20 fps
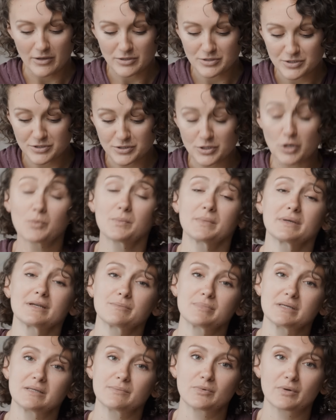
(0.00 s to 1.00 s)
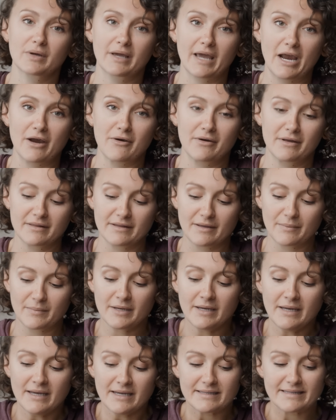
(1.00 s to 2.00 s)
So many people carry
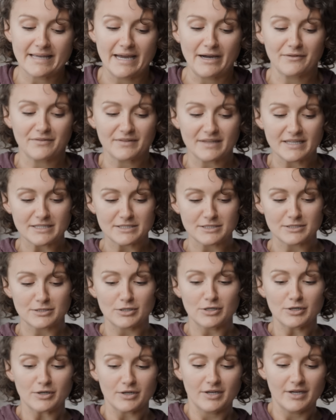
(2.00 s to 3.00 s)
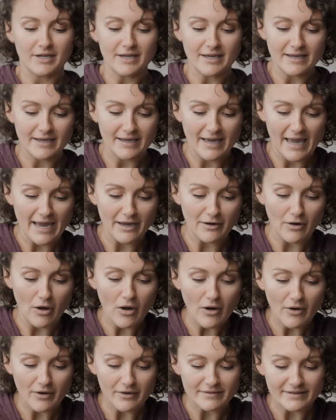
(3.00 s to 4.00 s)
them. Now these look and
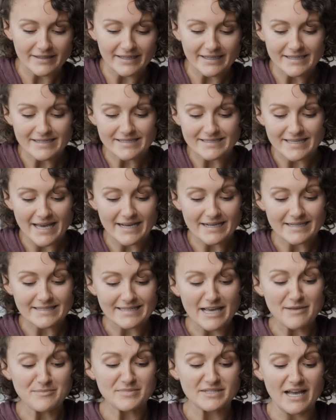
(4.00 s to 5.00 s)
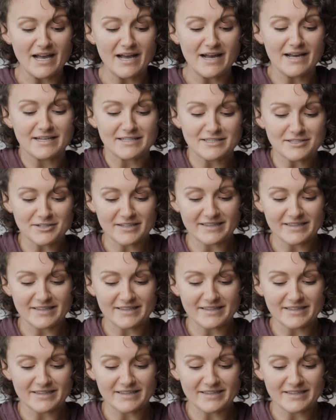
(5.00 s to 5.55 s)
are the exact same size.